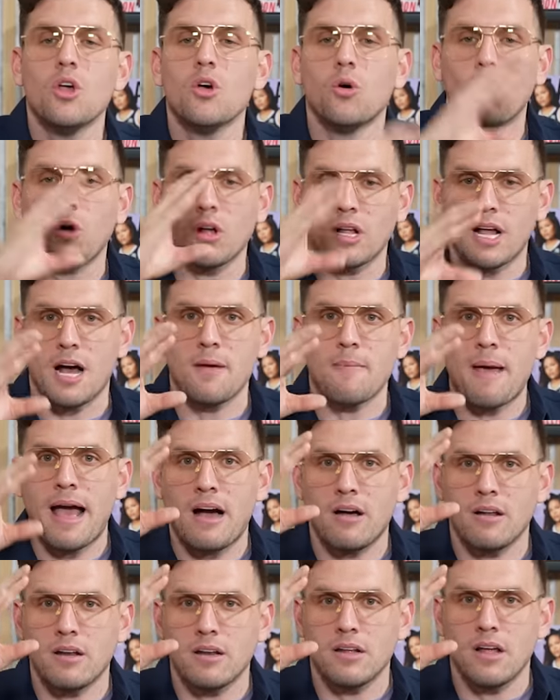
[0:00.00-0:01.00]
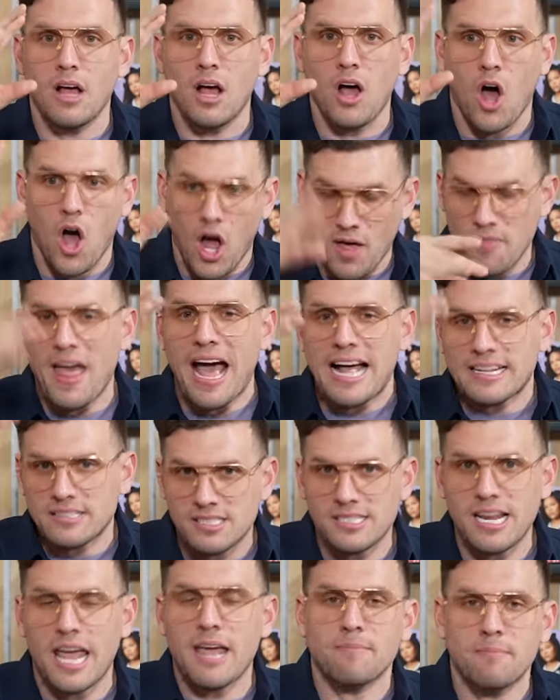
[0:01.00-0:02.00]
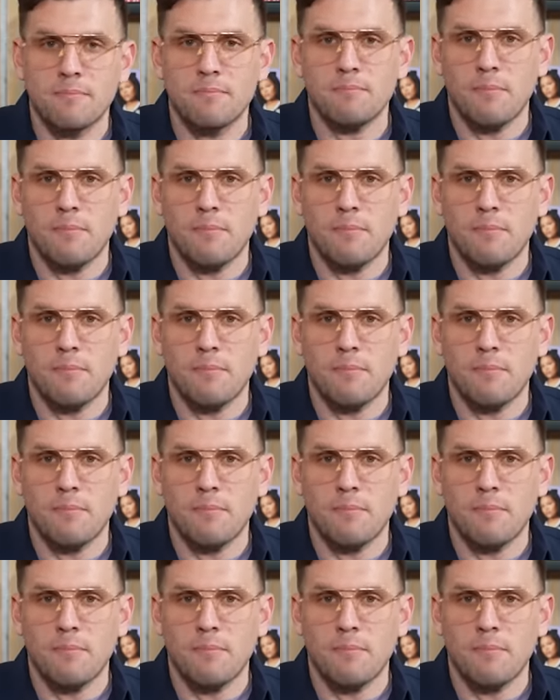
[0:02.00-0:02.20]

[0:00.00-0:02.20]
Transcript: will come out that same